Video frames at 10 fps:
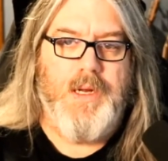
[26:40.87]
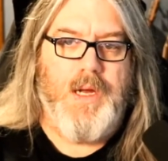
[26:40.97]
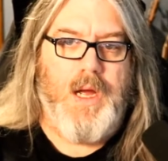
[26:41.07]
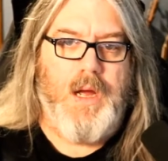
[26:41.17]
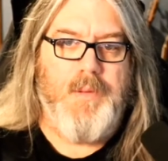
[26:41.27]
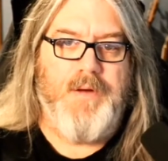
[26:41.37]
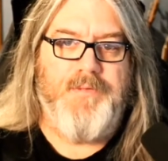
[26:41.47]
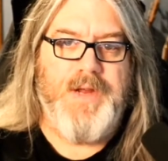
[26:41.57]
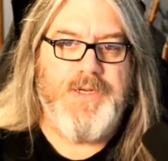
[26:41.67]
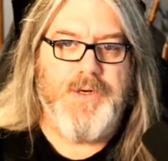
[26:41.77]
um, a
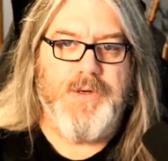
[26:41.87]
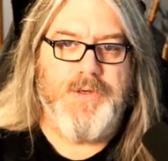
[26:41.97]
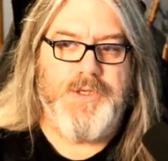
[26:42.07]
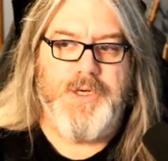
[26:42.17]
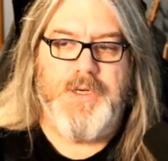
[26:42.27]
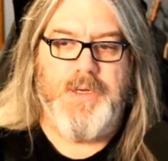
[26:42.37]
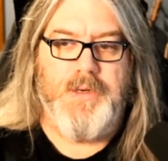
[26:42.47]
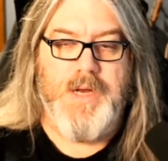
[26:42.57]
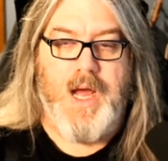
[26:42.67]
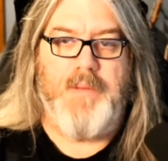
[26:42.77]
feature should
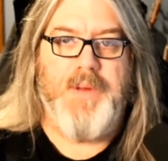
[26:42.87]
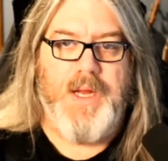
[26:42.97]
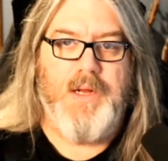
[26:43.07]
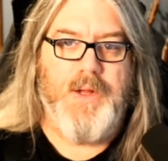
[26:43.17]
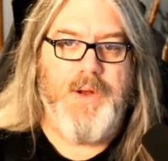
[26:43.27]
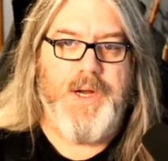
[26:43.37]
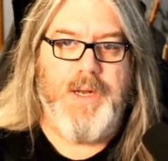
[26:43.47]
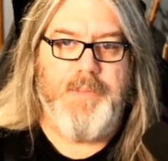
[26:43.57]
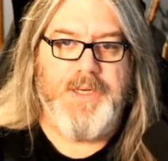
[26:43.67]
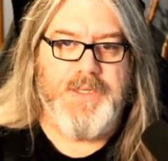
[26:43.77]
not be included
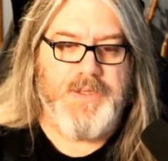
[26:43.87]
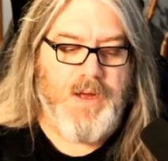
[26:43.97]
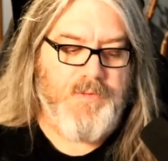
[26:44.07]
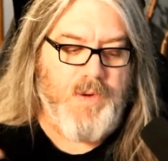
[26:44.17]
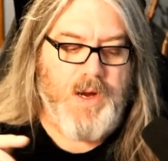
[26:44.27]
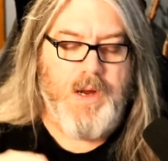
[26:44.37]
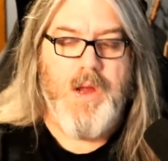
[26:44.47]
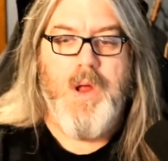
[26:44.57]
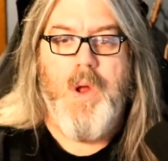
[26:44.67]
in a piece of software,